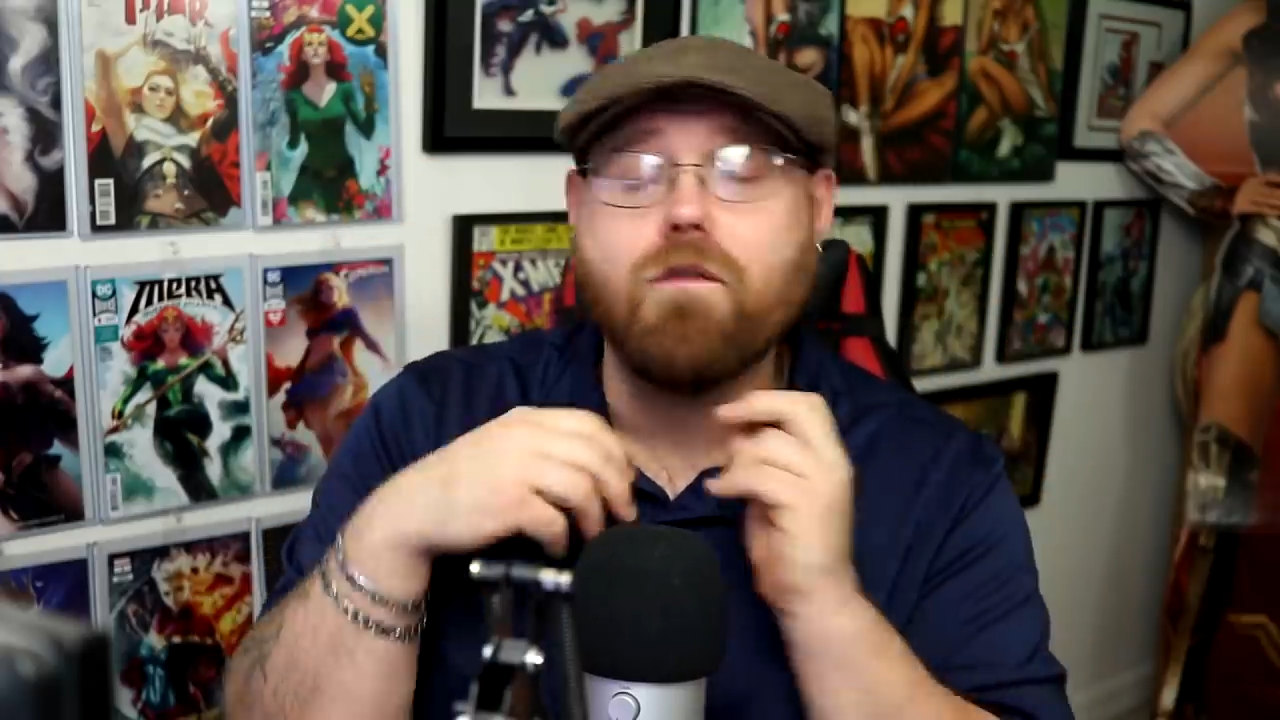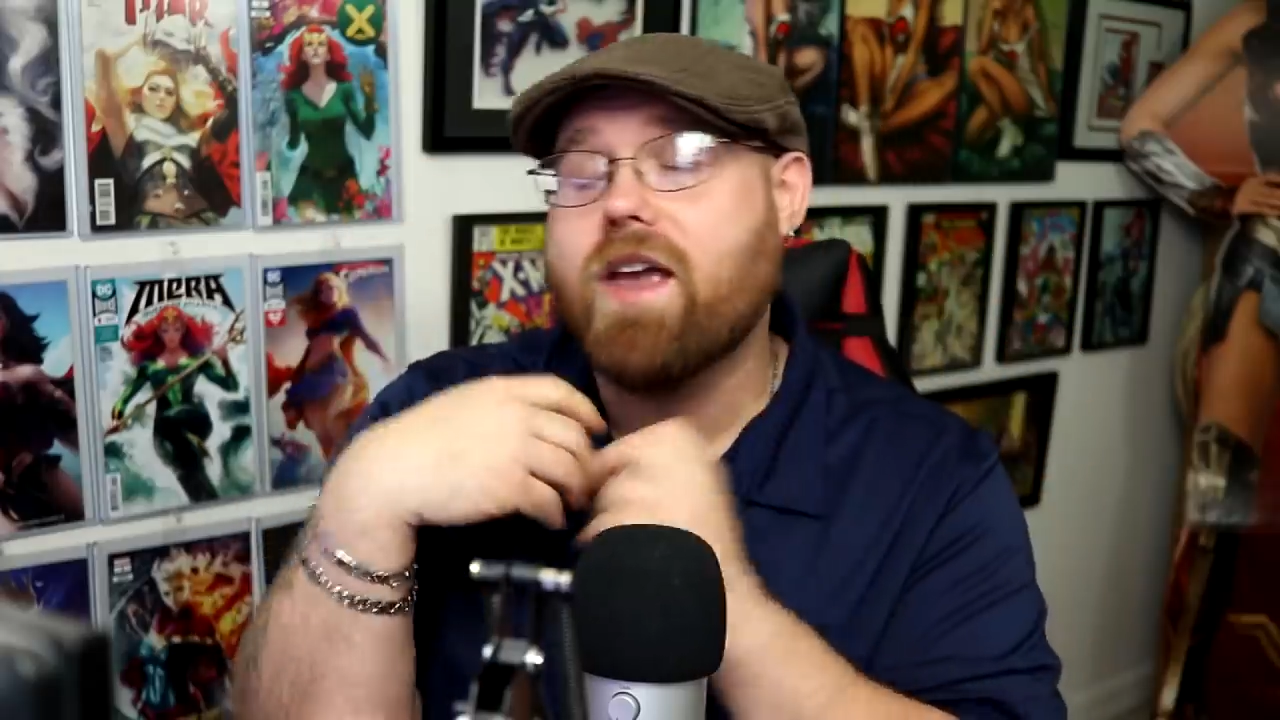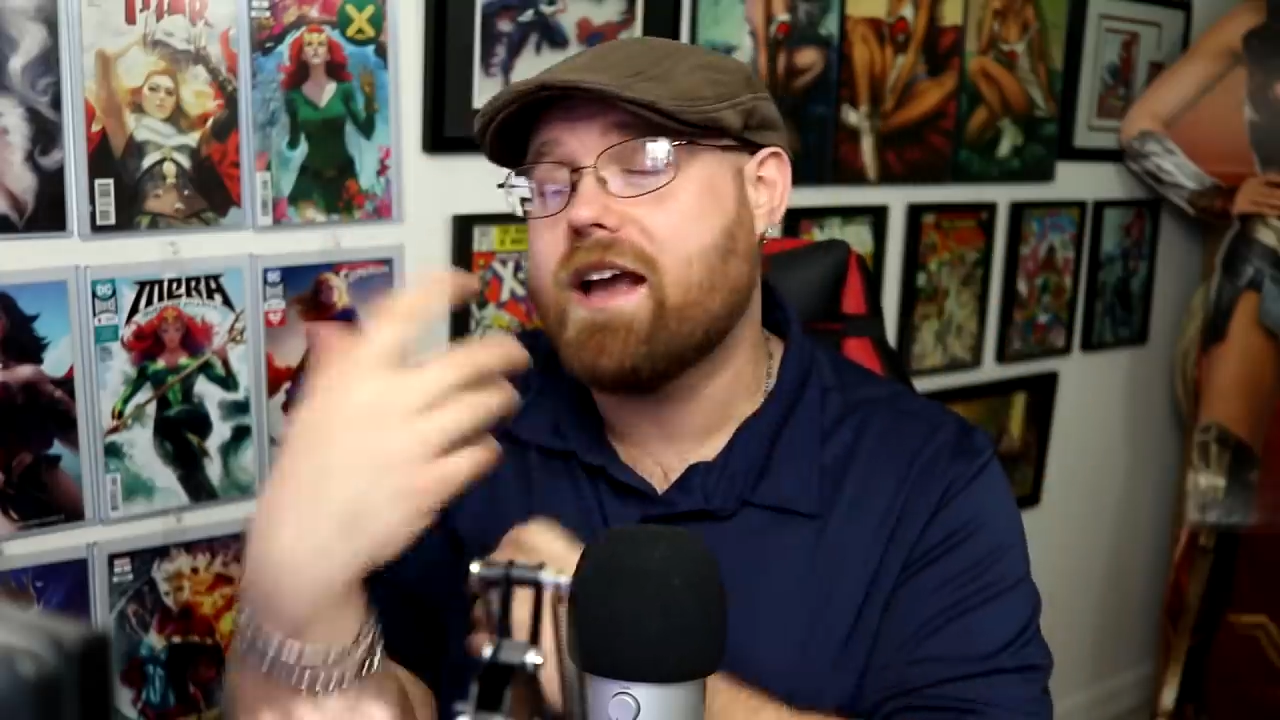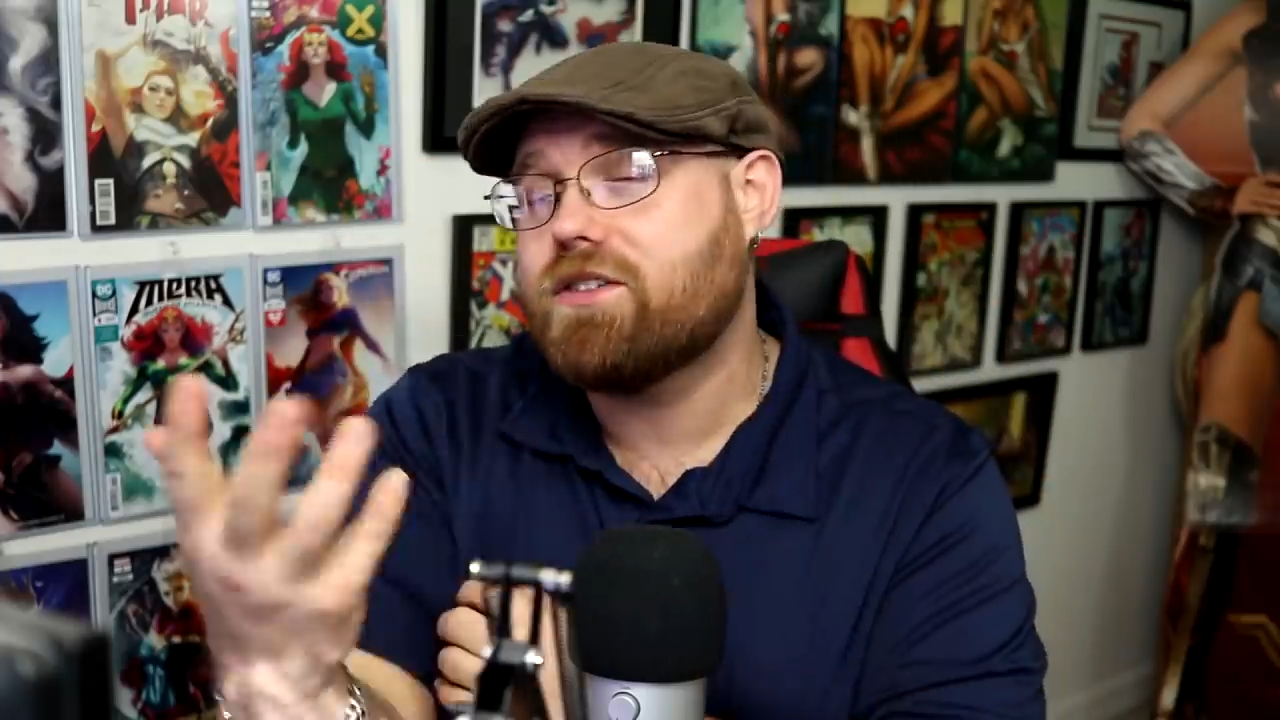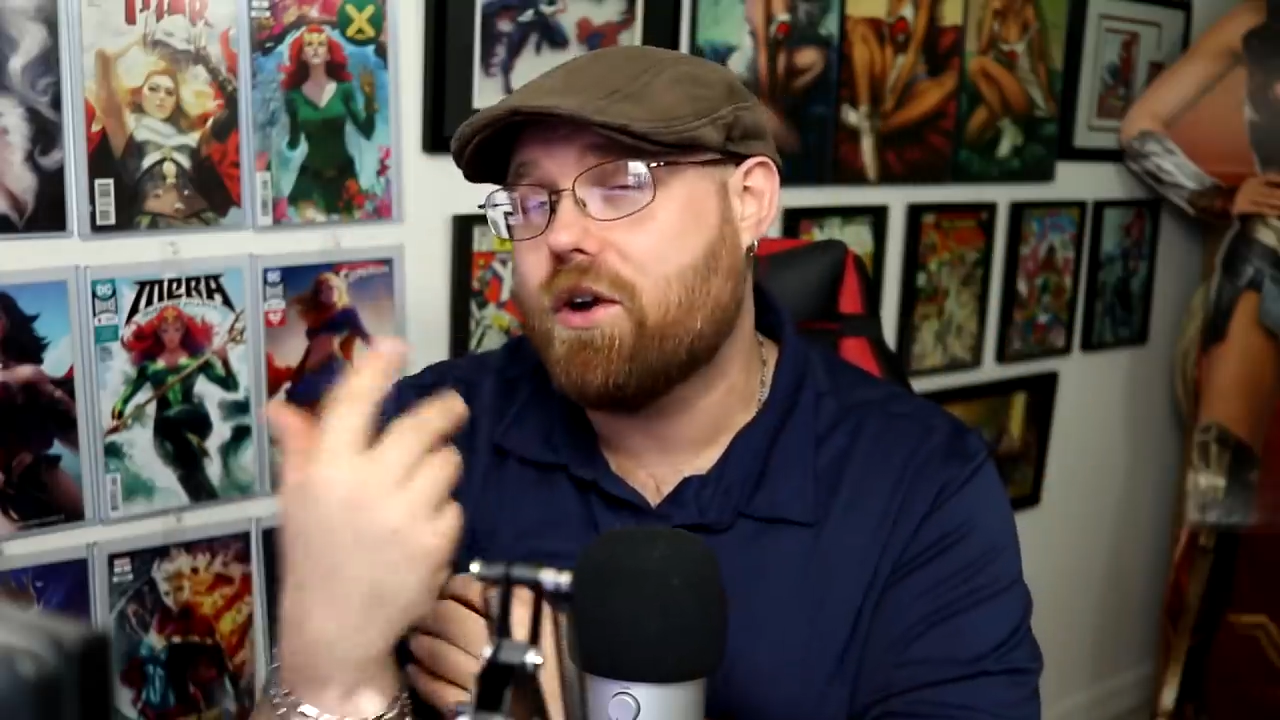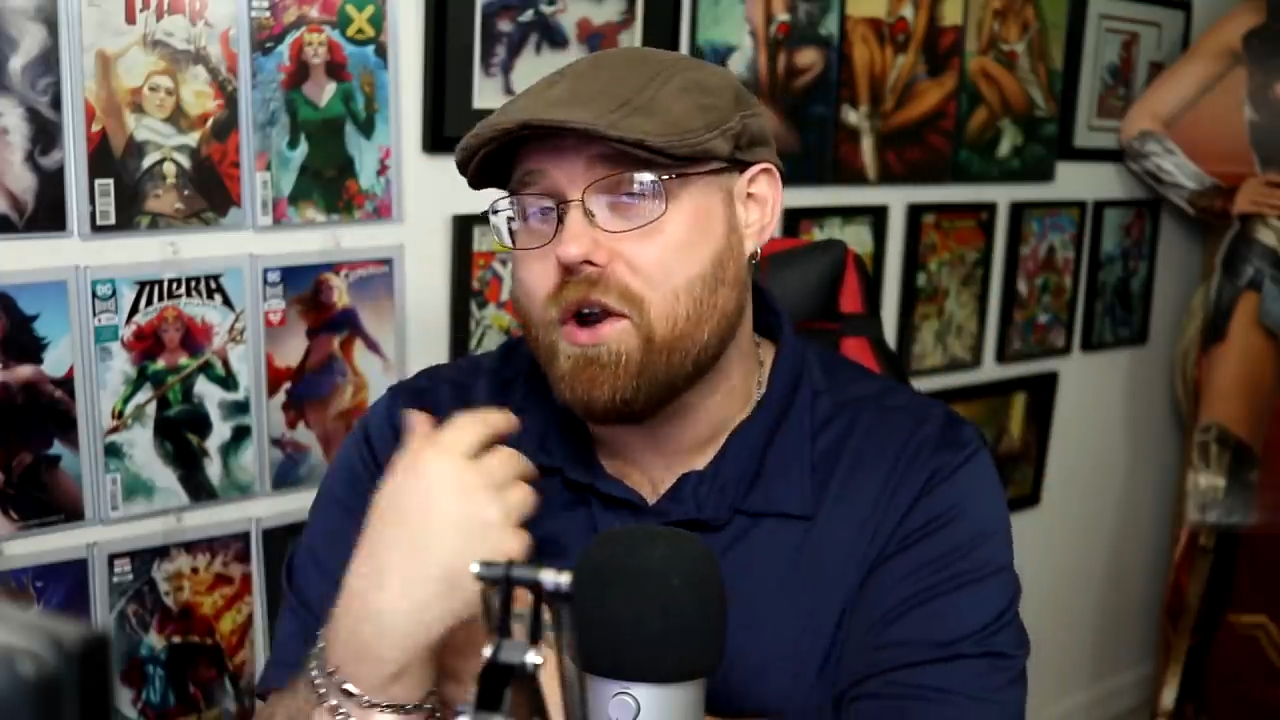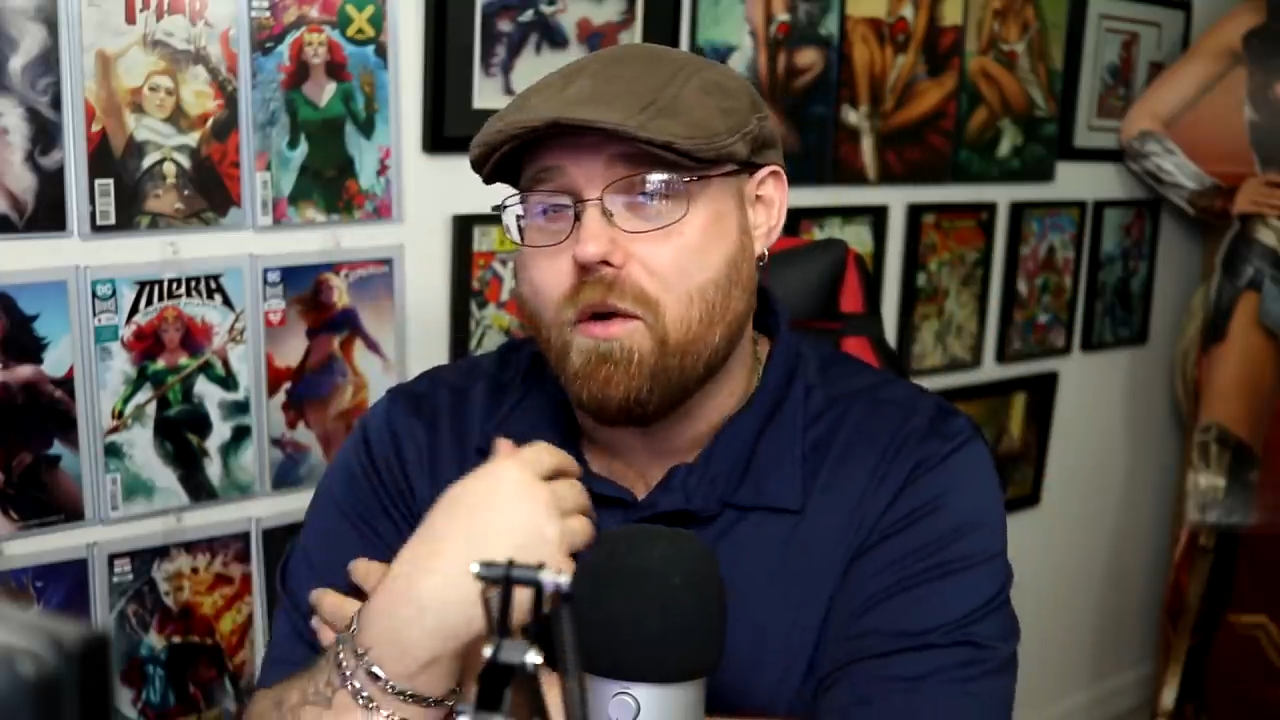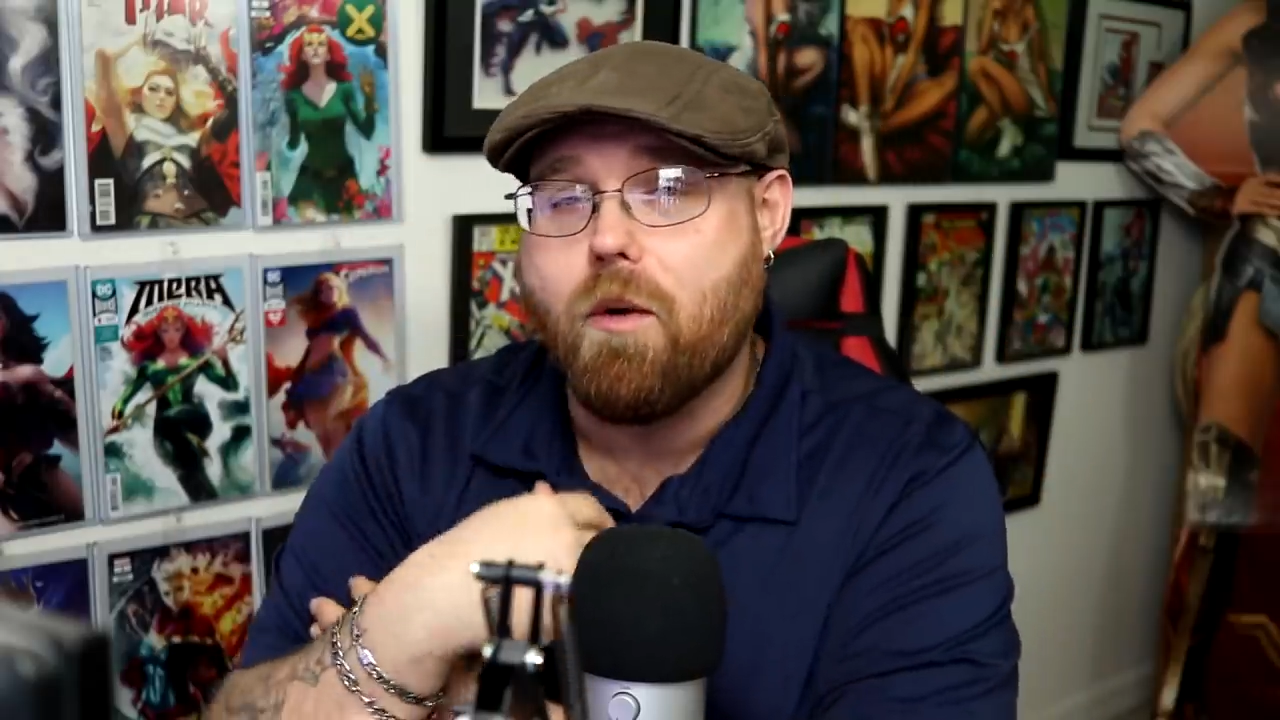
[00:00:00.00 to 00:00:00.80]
If you guys don't know,